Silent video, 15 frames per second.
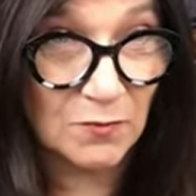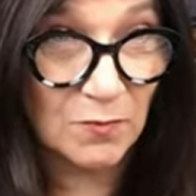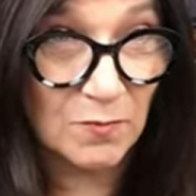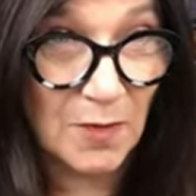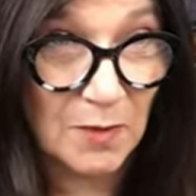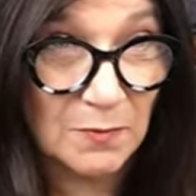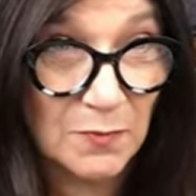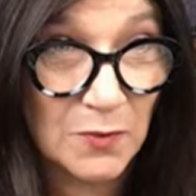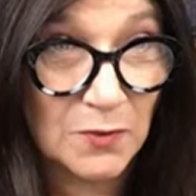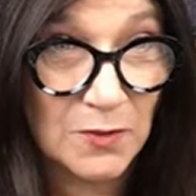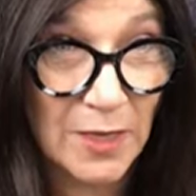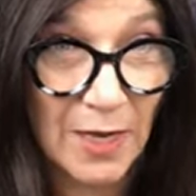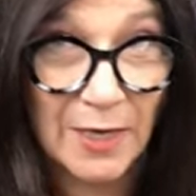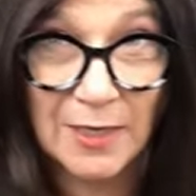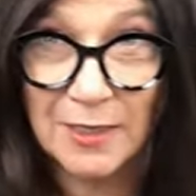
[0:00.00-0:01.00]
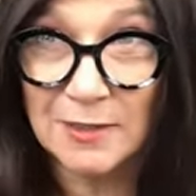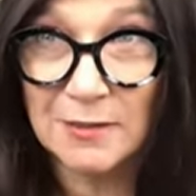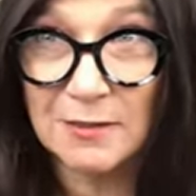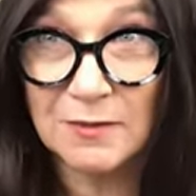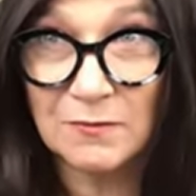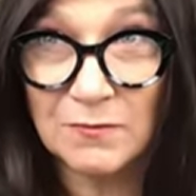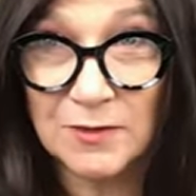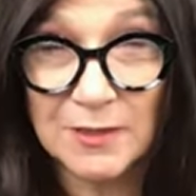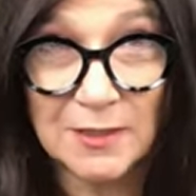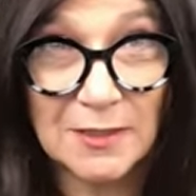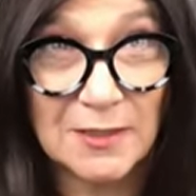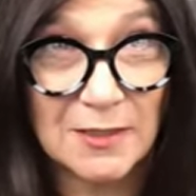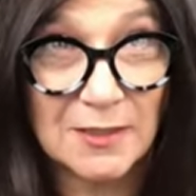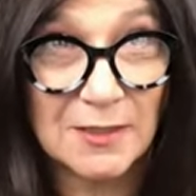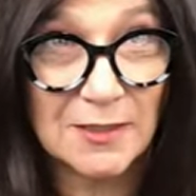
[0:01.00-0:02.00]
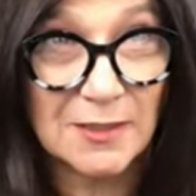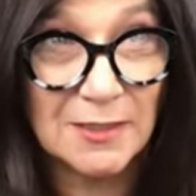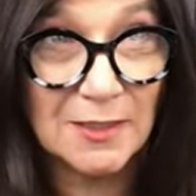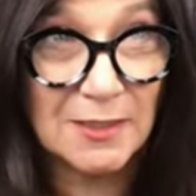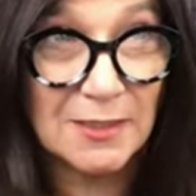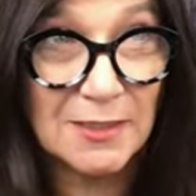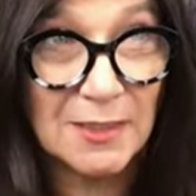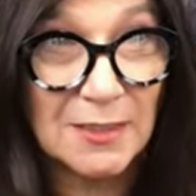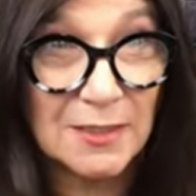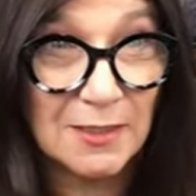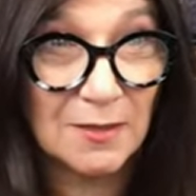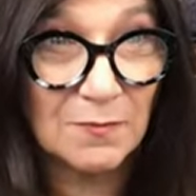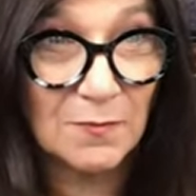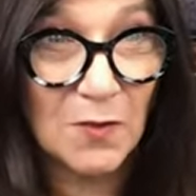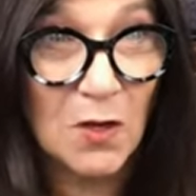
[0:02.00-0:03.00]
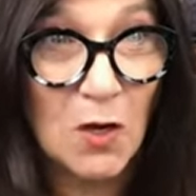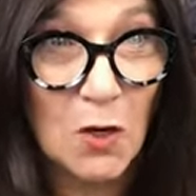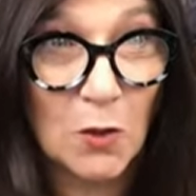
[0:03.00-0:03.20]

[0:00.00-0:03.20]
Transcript: remember that insulin resistance is this system